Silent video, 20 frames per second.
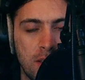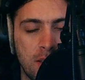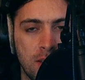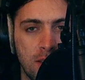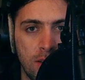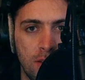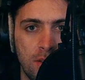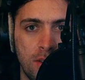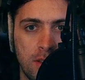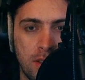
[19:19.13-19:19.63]

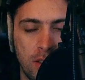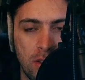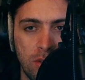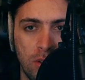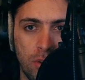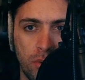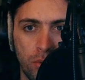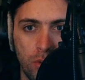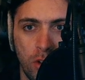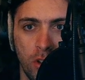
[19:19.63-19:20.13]
sounds that you
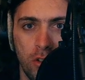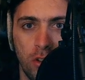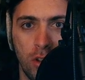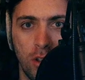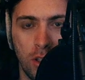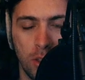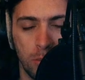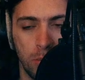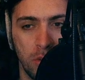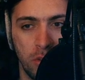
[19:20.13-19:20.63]
have not
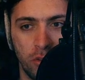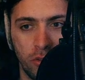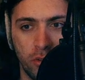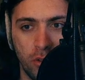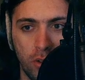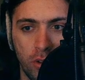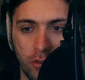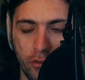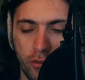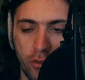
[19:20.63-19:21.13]
heard
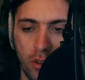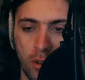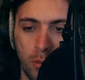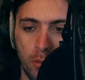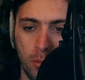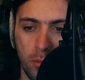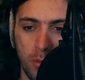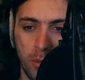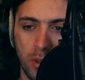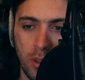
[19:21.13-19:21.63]
before from